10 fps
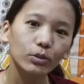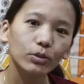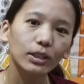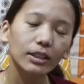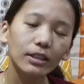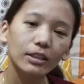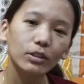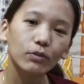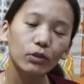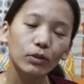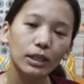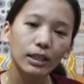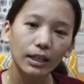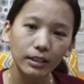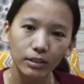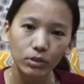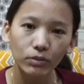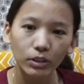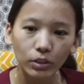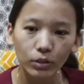So in case if you like
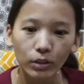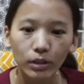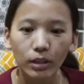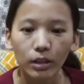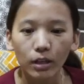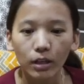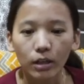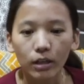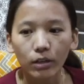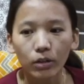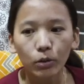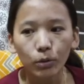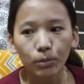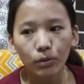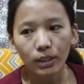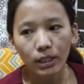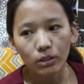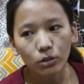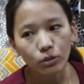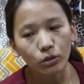this video, hope you
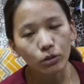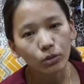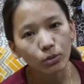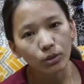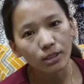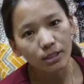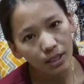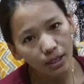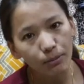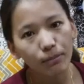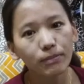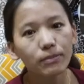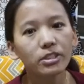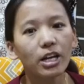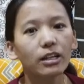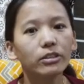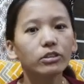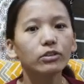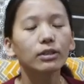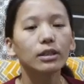guys also do the same
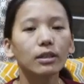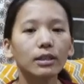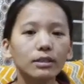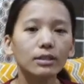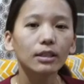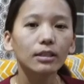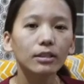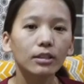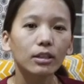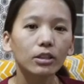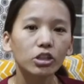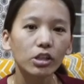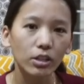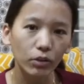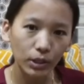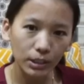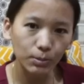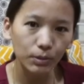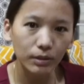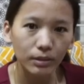challenge with us and share your
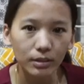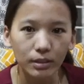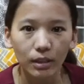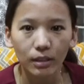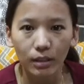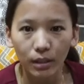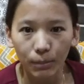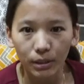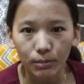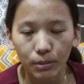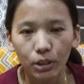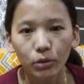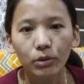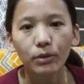experience in our comment below.